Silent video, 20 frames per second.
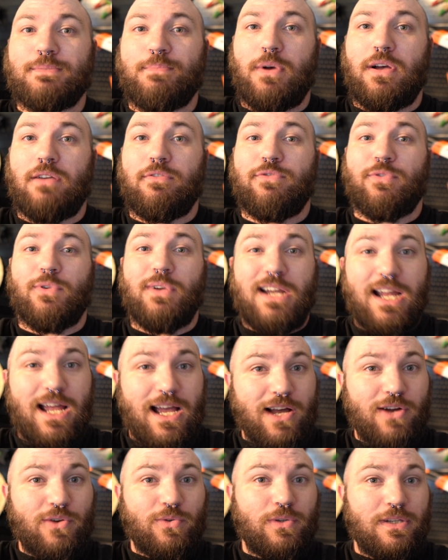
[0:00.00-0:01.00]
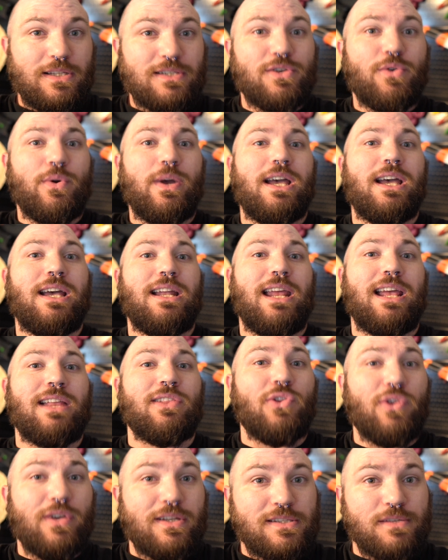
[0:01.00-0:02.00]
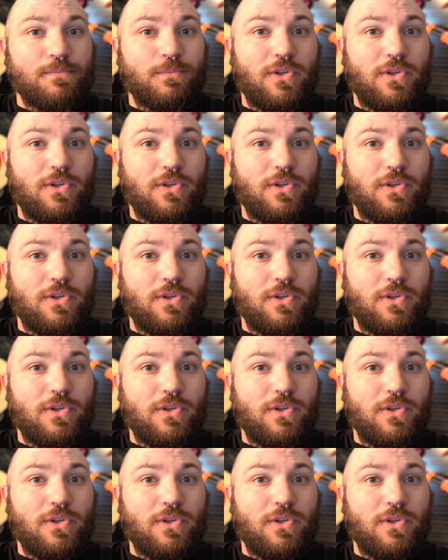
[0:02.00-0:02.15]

But for now, let's go ahead and look at some